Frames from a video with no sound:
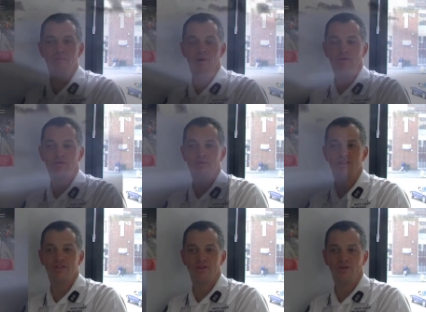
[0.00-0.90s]
both
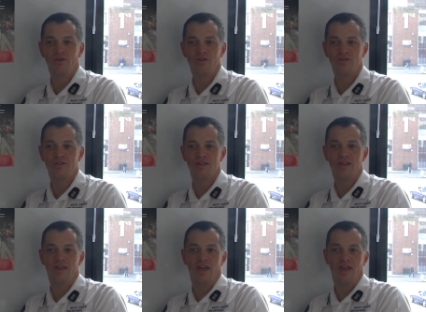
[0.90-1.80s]
which cause
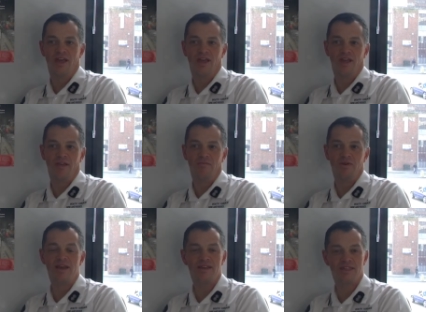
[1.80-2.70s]

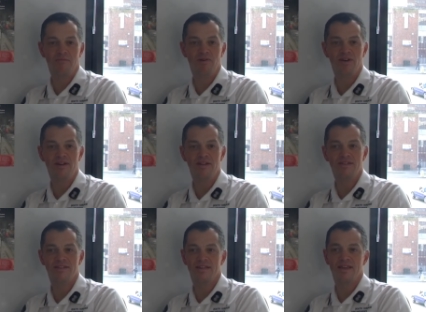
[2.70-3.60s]
um, nasty
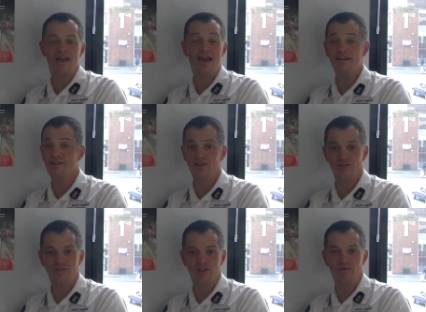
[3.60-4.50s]
burns and can
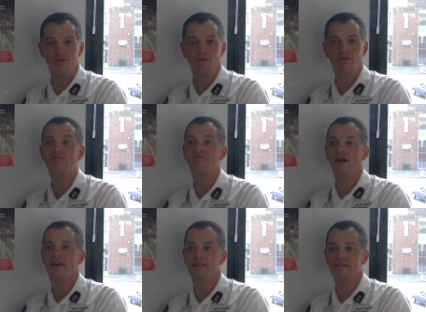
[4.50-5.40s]
also cause
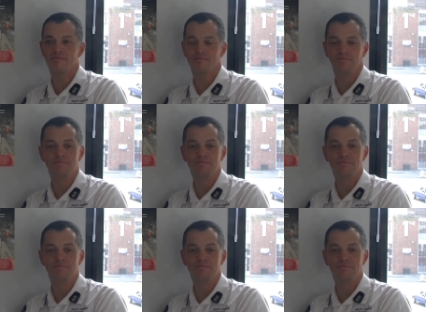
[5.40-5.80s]
fires.